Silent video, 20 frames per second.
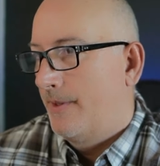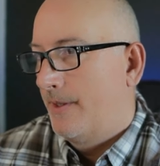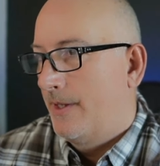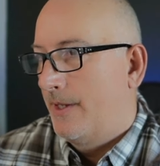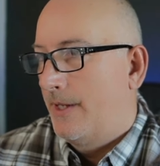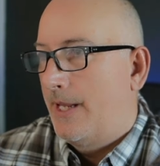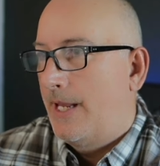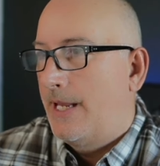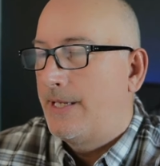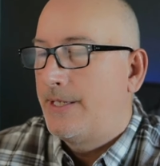
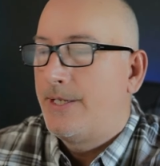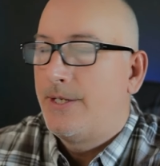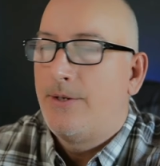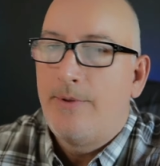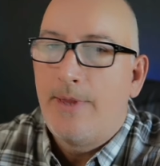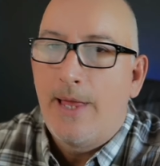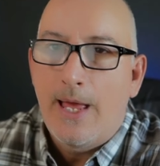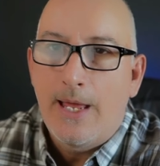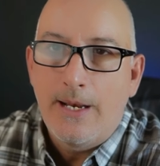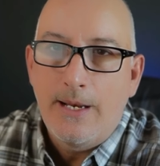And to do
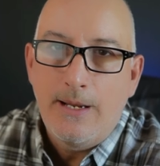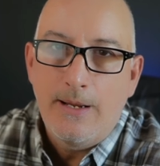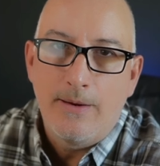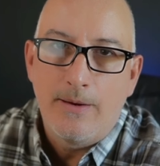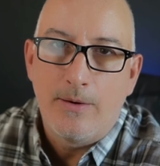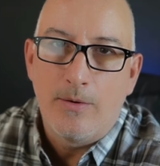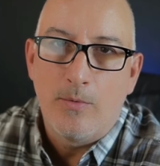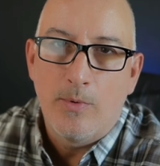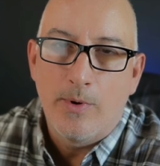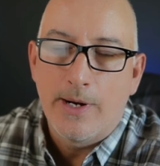that,
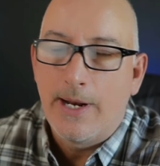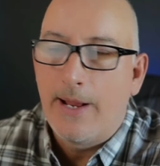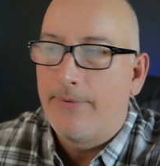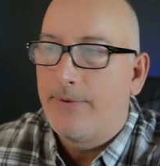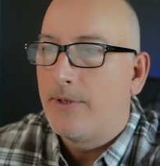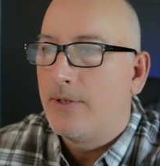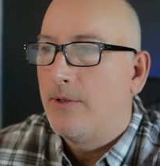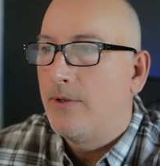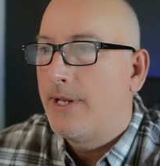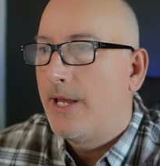we're going to have to
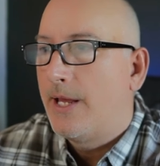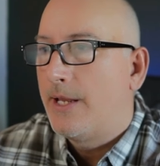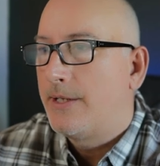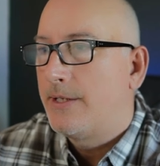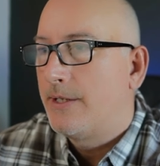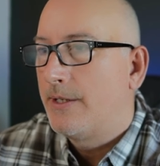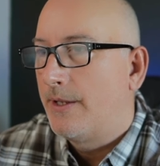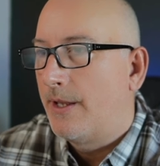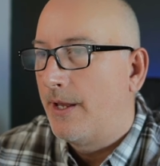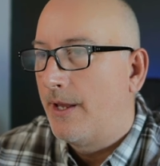look at
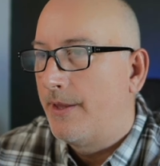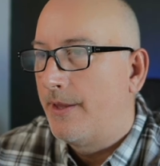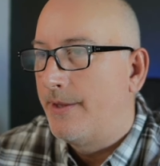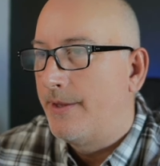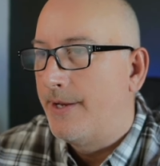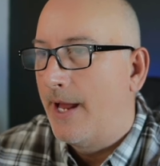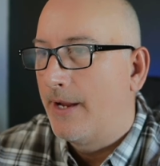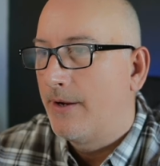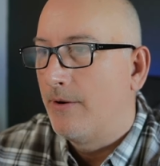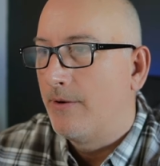the
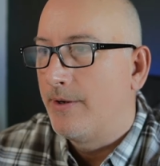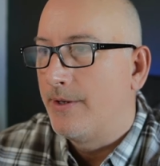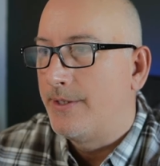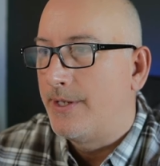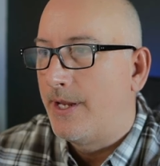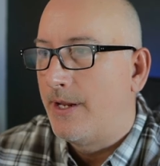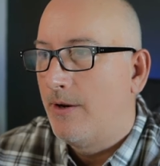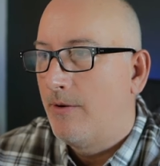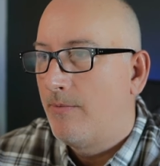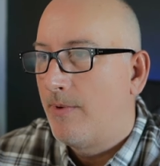Docker
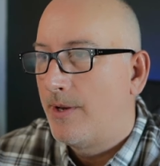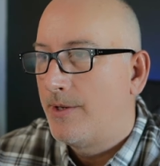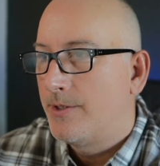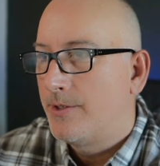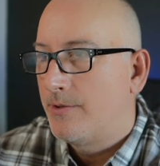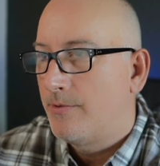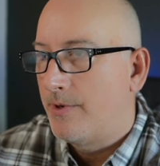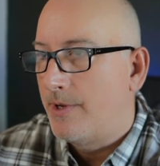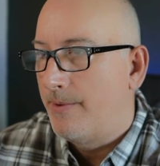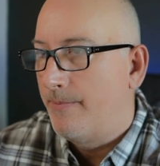container registry.